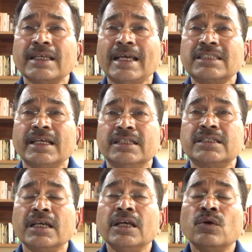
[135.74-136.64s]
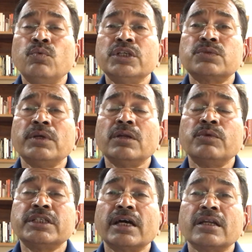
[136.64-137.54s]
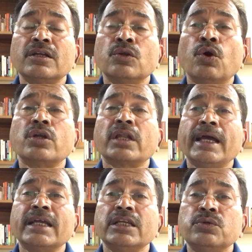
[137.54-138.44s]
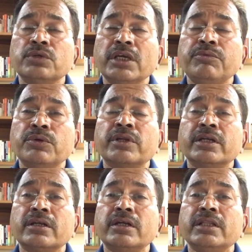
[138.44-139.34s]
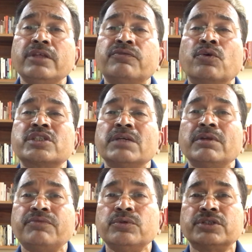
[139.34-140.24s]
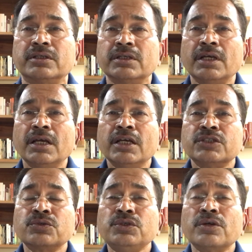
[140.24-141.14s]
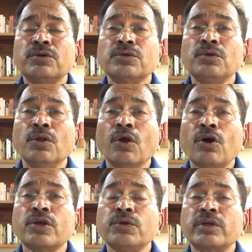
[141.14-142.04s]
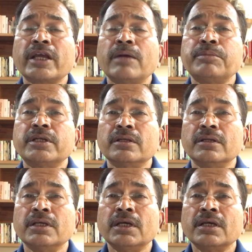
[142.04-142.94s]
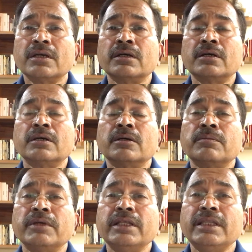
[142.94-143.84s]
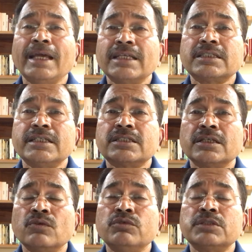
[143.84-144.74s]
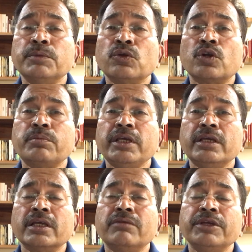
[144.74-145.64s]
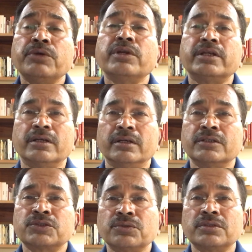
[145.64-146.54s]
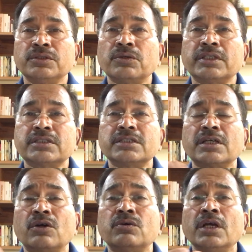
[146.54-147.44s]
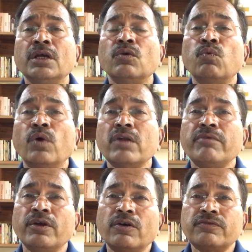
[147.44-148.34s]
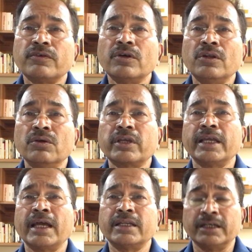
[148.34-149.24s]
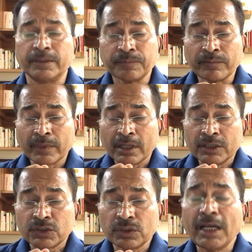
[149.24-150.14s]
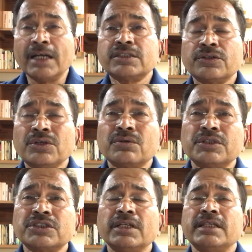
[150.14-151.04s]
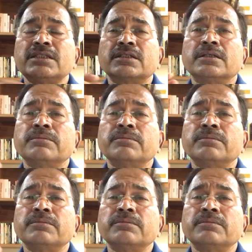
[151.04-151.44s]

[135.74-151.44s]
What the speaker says: assets which are not likely to give you return in the foreseeable future. So you are going to lock your capital in the assets which may not be giving you return. So this is how one way of looking at it. So the answer to your question is,